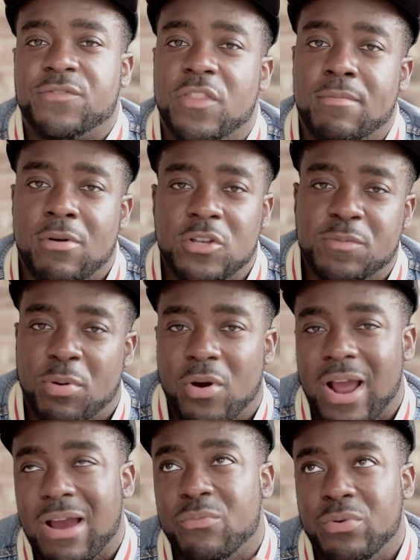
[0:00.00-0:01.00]
for the most
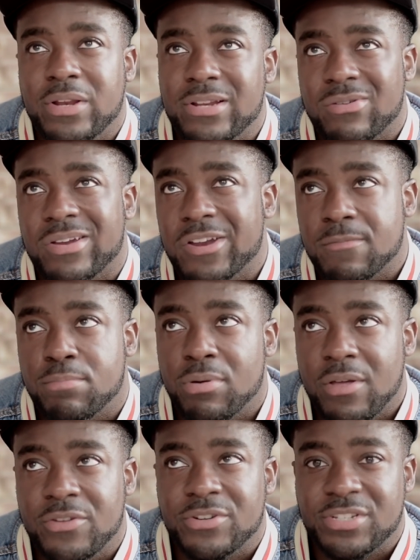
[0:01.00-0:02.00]
part, I really don't hear
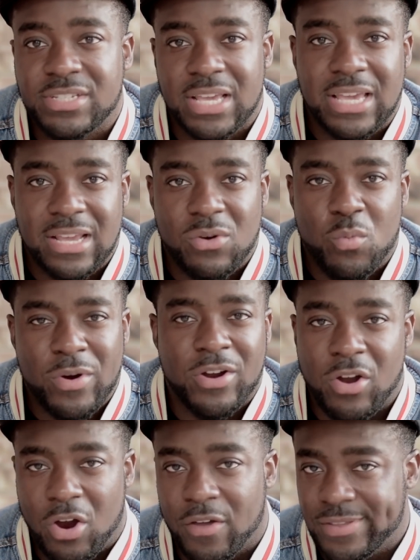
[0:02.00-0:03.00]
brothers saying,
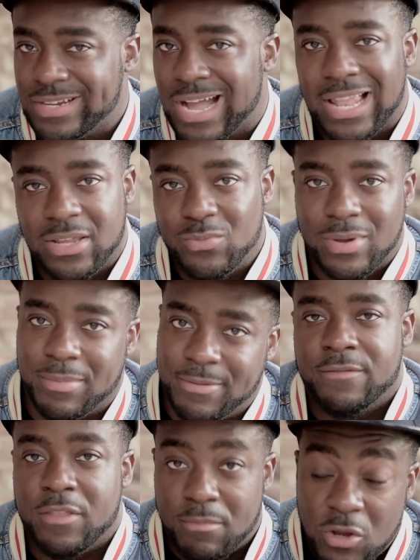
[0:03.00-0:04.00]
where are all the godly
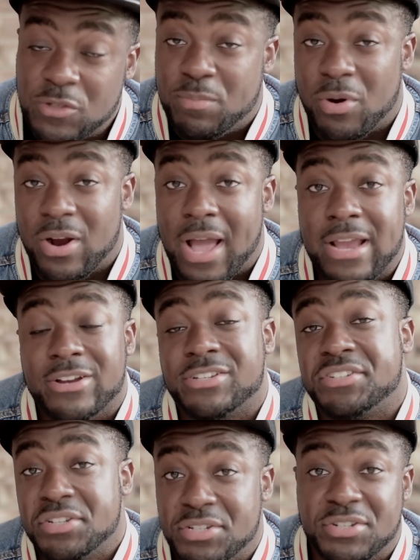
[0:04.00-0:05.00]
women? For the most part, I hear
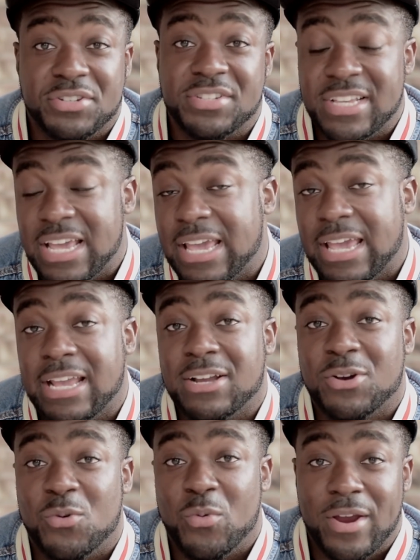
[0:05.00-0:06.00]
sisters saying,
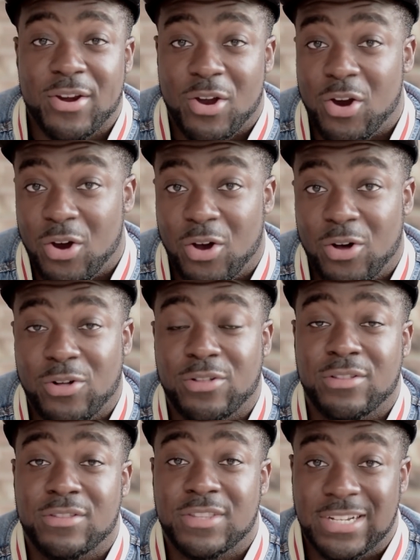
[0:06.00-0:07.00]
where are
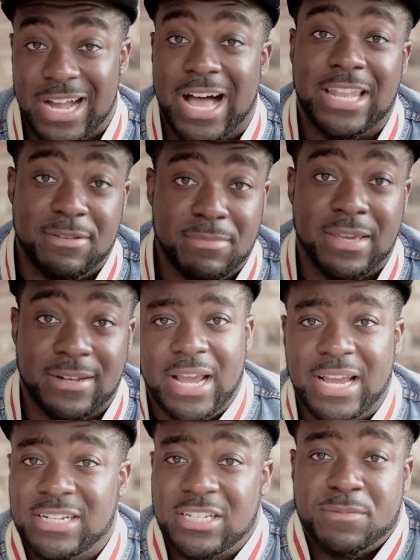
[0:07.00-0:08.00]
all the godly men?
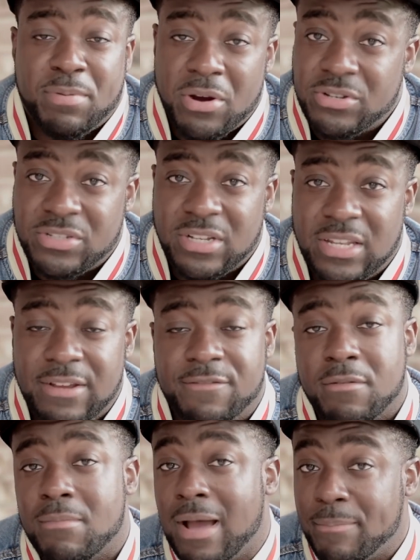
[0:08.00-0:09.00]
And just personally,
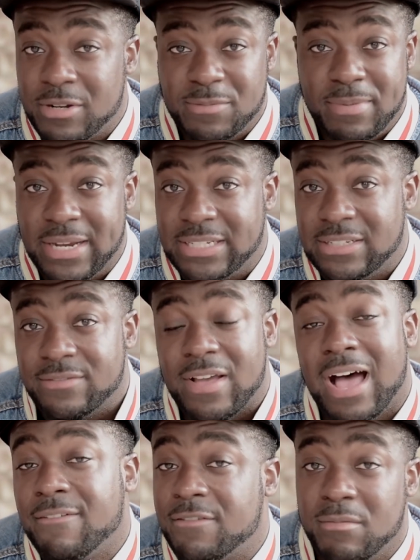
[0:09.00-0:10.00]
from my perspective,
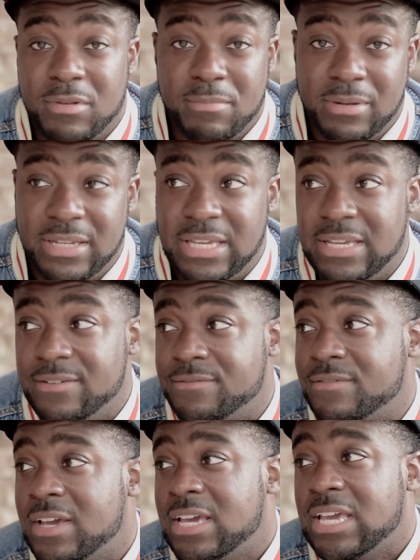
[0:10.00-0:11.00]
I firmly believe
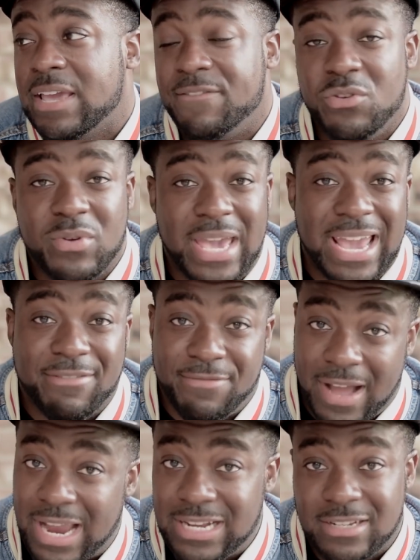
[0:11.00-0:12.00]
if you can't
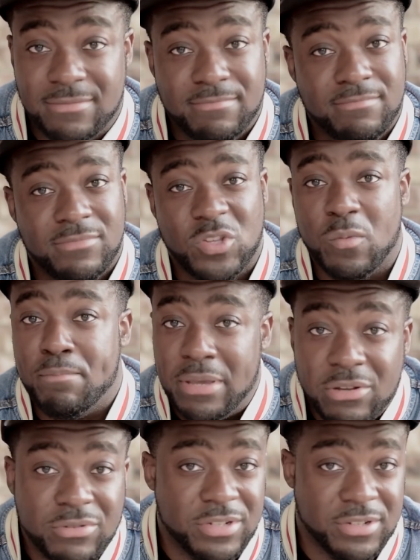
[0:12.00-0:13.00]
find them, you build